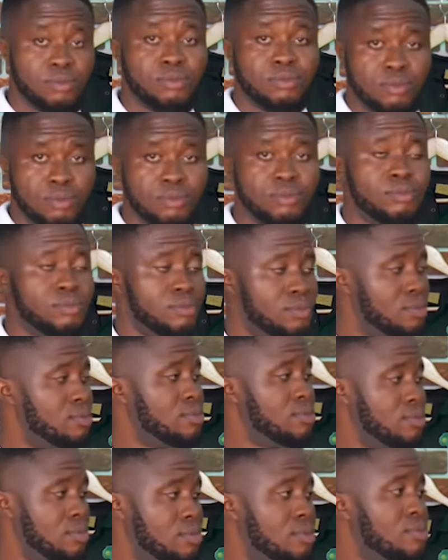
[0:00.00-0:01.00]

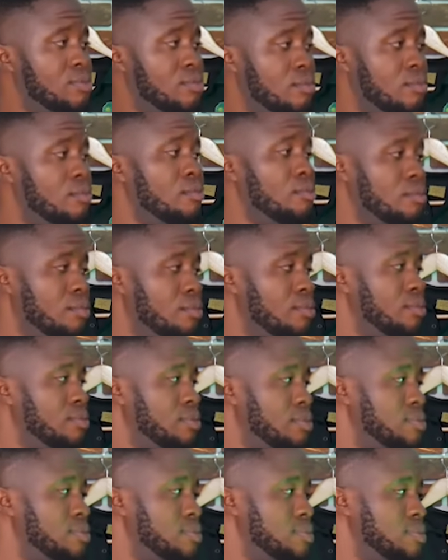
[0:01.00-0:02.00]

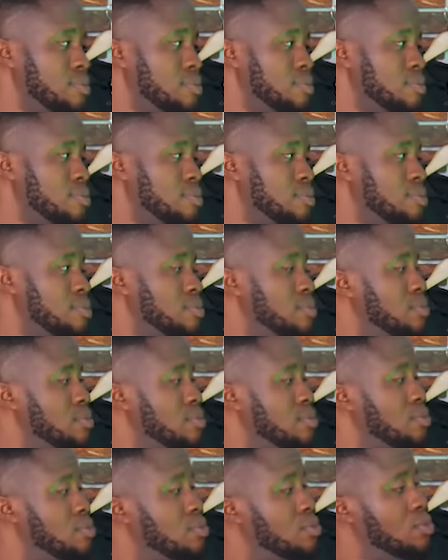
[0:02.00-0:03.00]

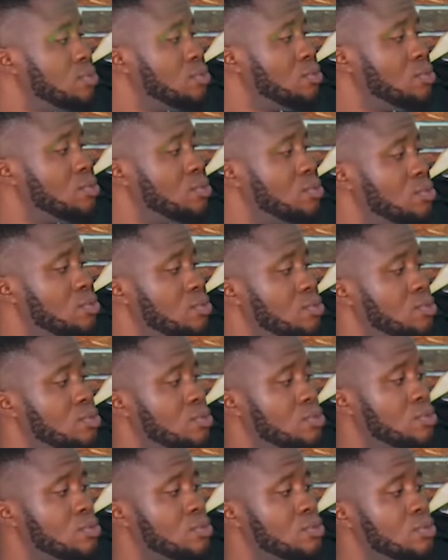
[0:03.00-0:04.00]

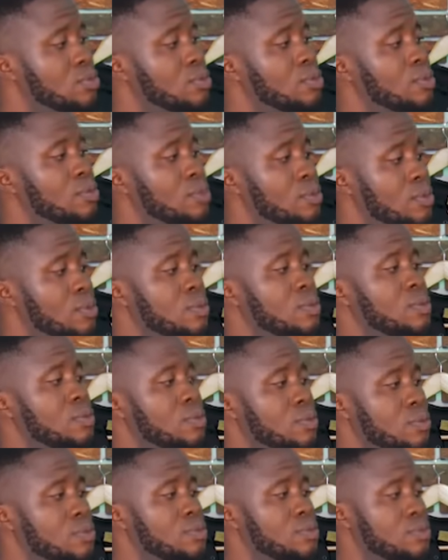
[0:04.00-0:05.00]

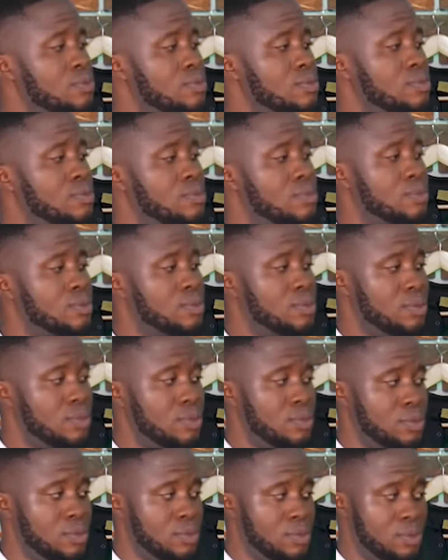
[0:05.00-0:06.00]

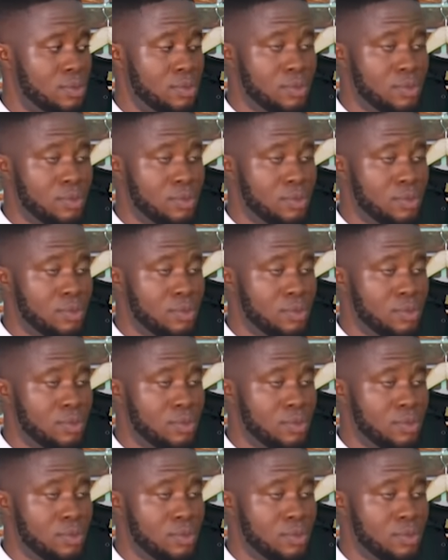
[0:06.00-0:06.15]
[no speech]